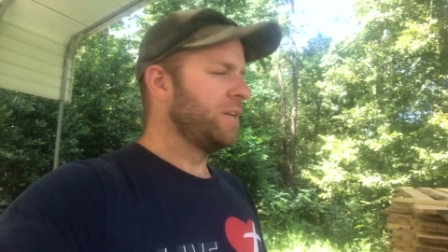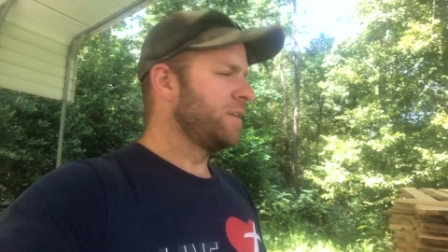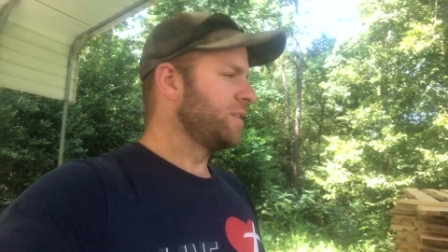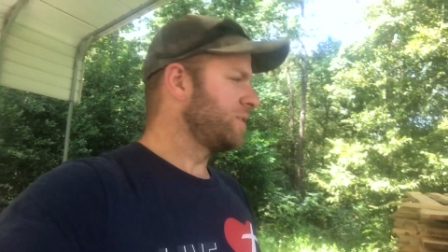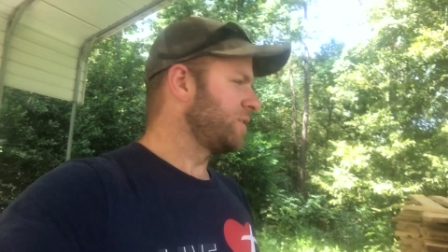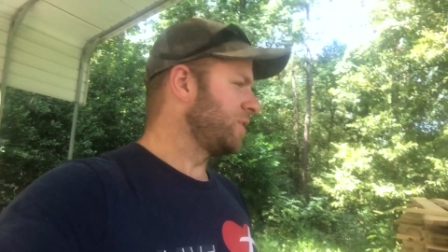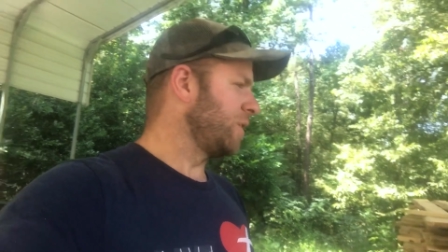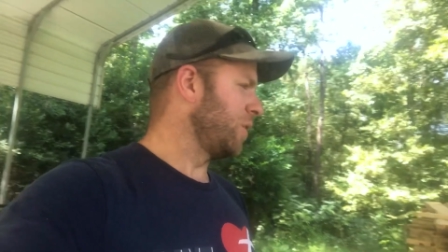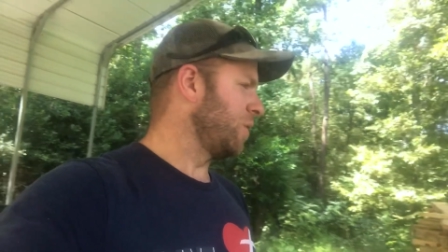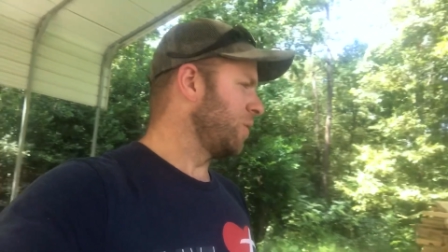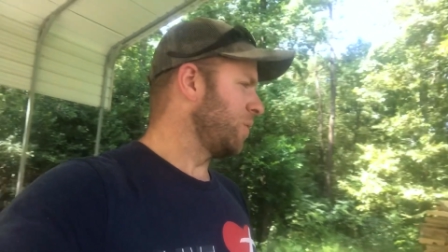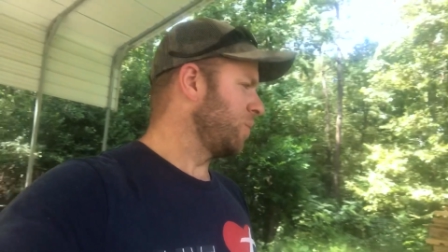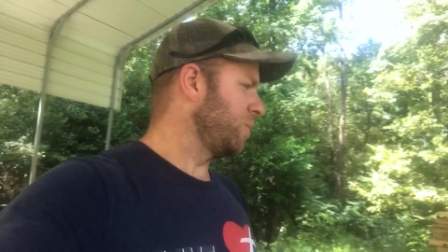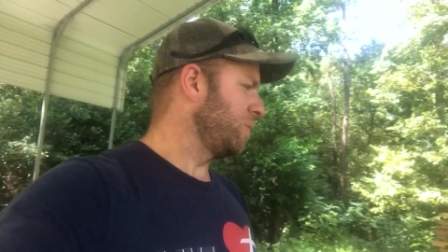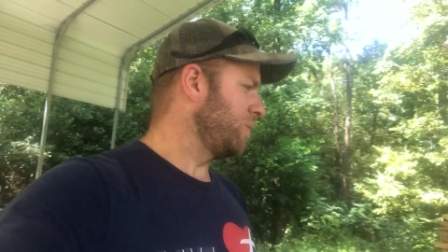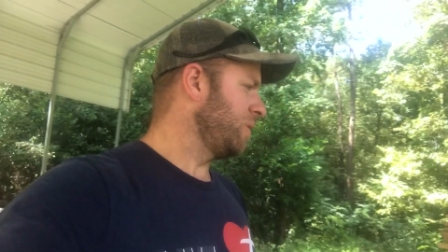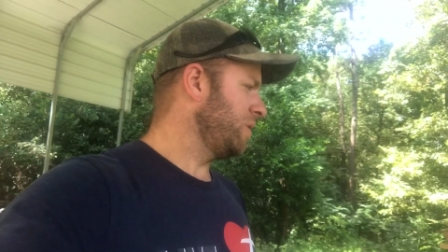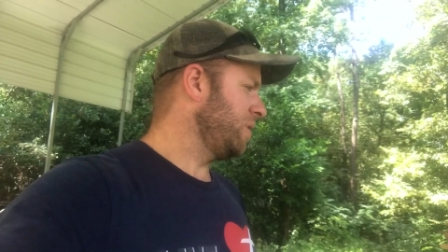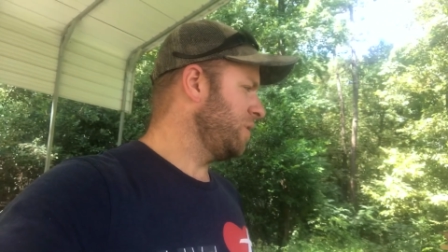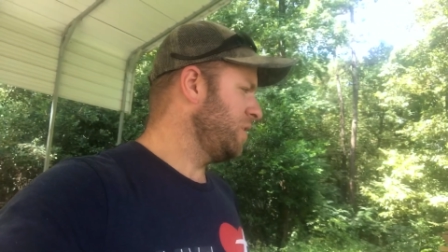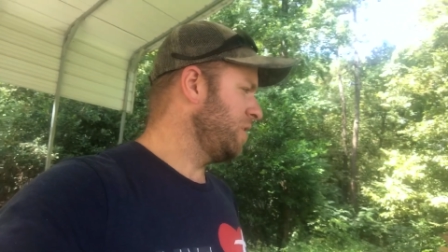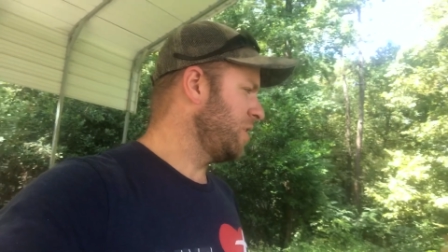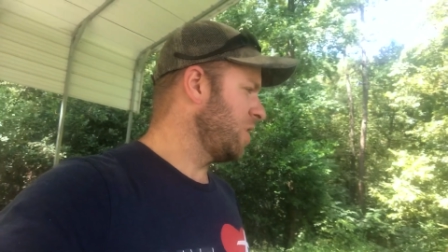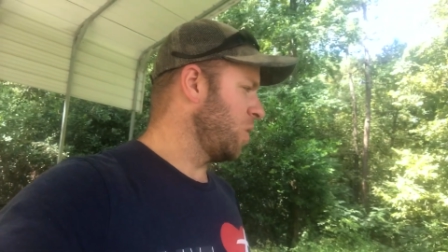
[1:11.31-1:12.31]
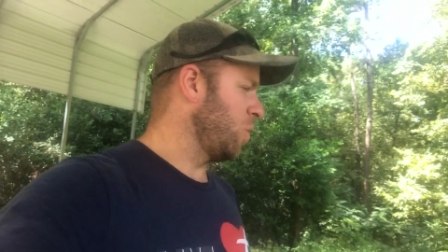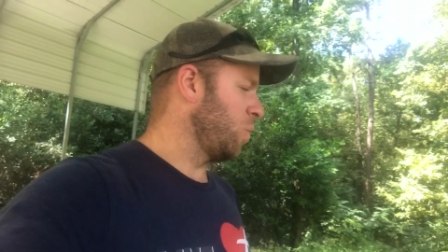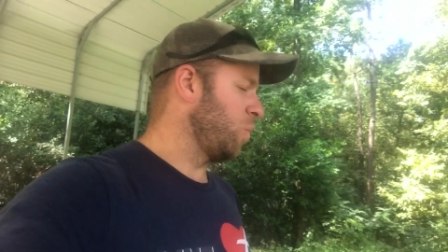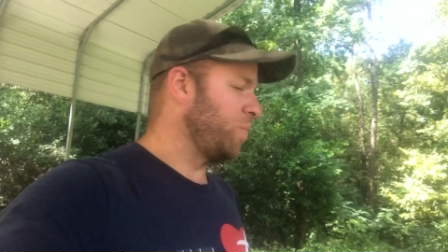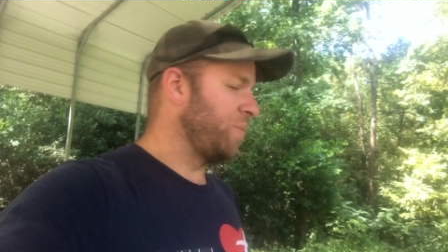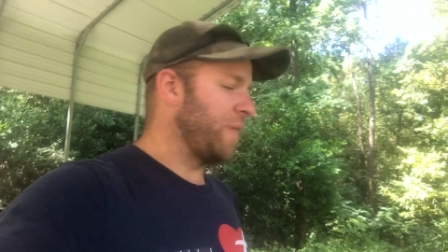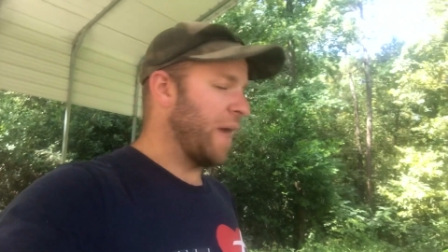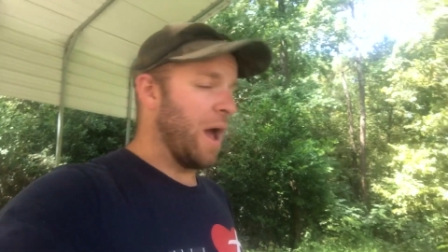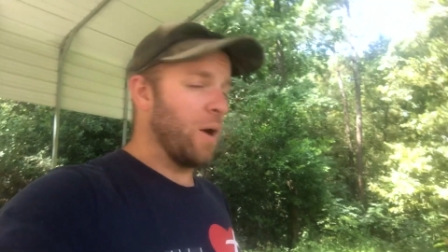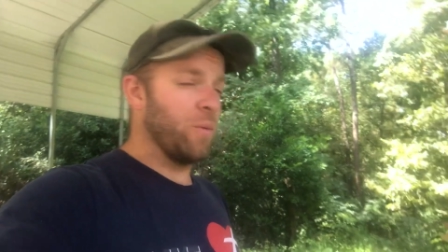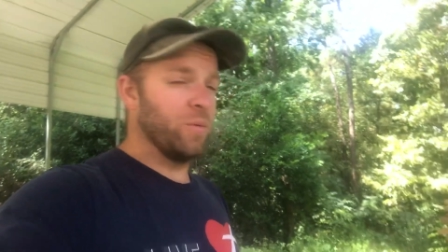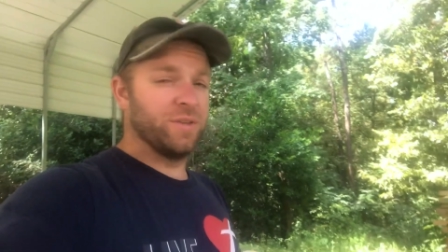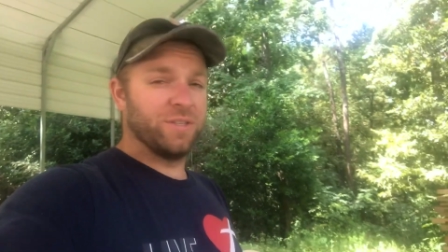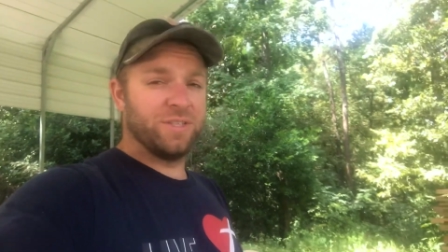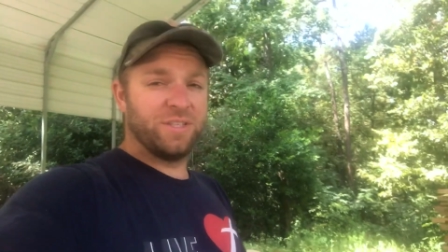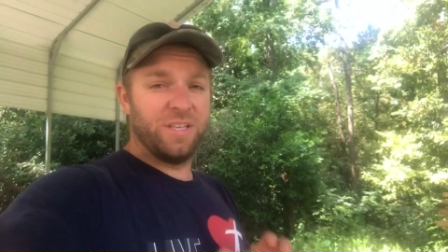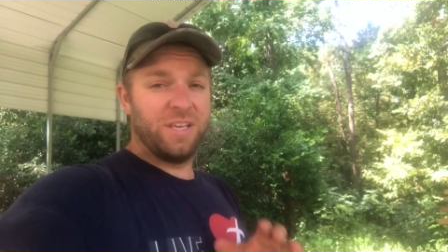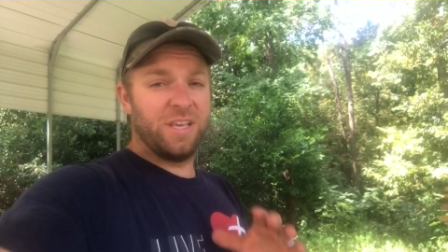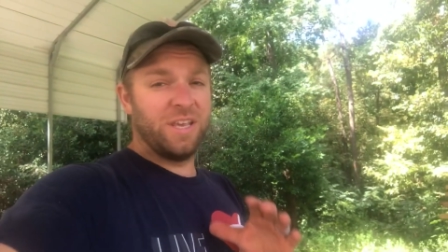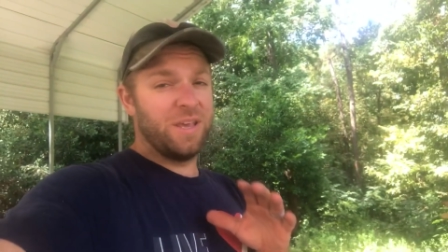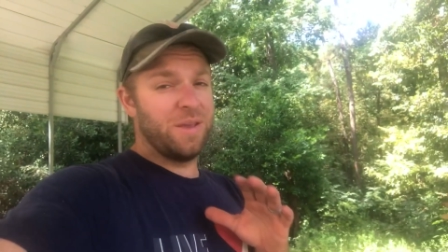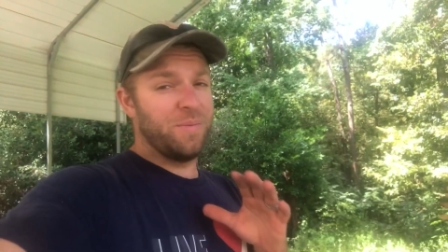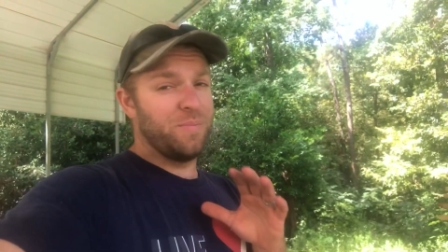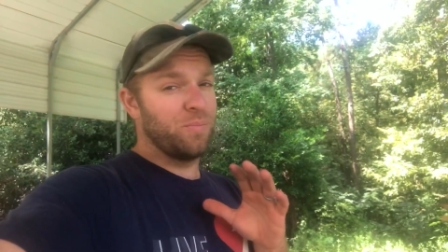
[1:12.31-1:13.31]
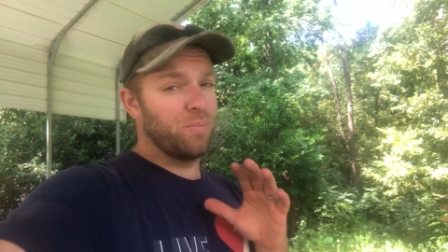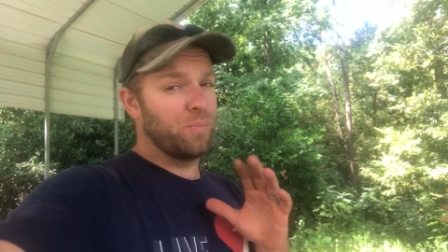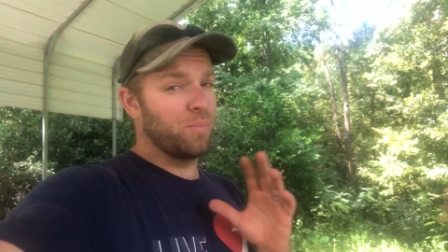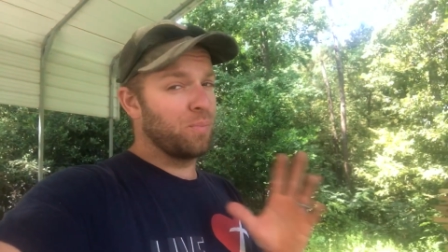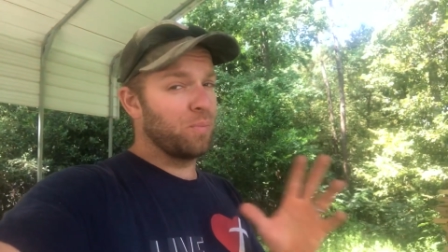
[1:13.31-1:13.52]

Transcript: So, you know, that was the